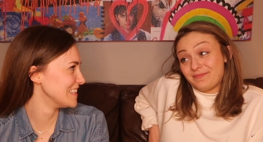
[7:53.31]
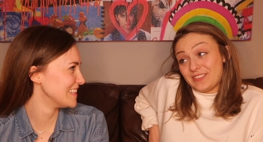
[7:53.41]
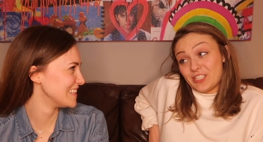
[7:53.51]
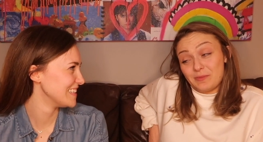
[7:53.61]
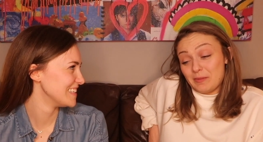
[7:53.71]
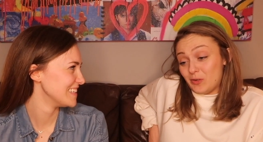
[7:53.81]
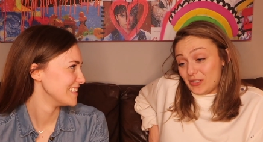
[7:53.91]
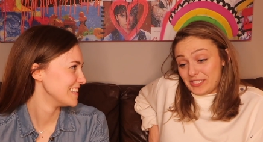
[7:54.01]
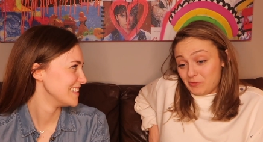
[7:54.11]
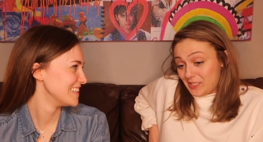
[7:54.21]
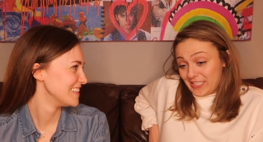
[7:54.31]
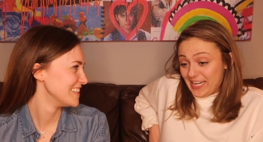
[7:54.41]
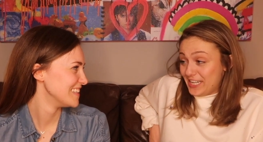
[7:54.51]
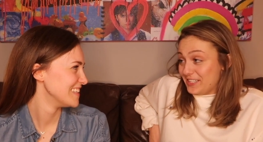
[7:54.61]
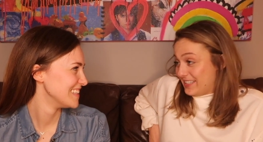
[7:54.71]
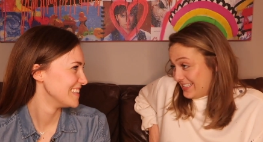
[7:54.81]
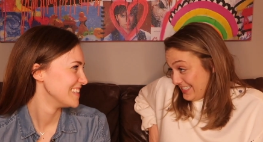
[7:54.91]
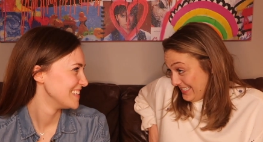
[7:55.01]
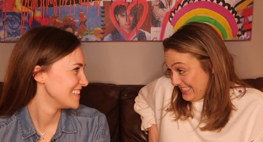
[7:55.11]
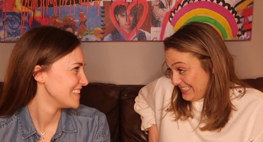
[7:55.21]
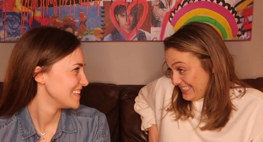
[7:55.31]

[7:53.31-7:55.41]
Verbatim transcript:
Speaker 1: There's been more than one occasion, honey.